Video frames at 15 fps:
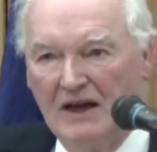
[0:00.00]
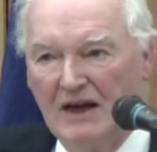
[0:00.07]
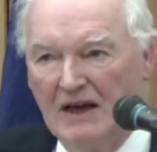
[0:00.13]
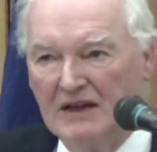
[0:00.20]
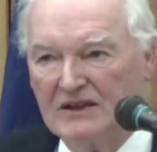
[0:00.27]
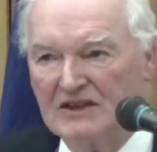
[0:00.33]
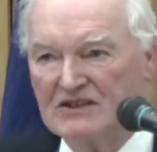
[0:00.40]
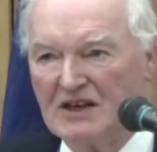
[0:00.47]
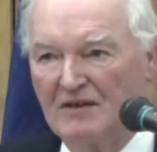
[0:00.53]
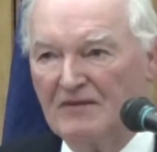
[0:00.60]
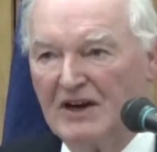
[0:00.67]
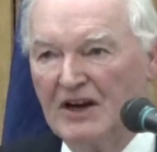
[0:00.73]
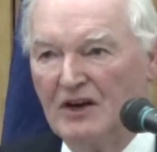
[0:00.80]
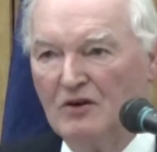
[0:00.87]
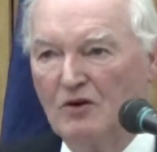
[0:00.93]
It is a
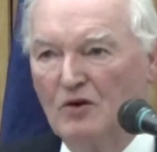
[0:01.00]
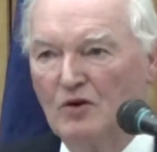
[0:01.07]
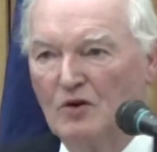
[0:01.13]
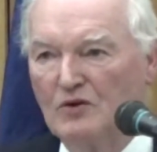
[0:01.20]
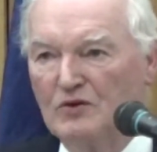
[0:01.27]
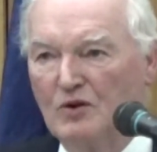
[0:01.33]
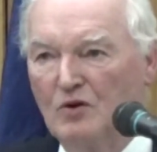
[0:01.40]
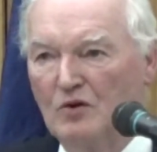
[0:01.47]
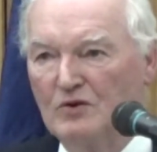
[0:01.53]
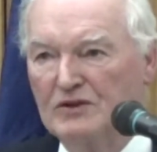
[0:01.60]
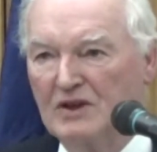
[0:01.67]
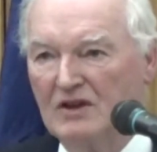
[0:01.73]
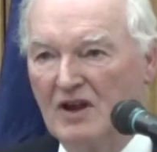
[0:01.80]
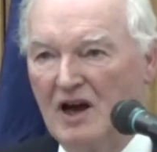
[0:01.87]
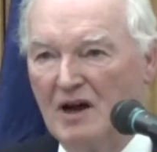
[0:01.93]
very
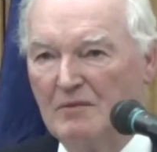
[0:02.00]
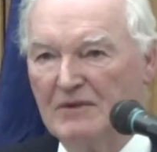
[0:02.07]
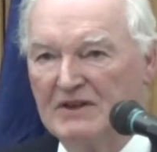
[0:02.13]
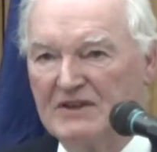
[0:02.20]
old club.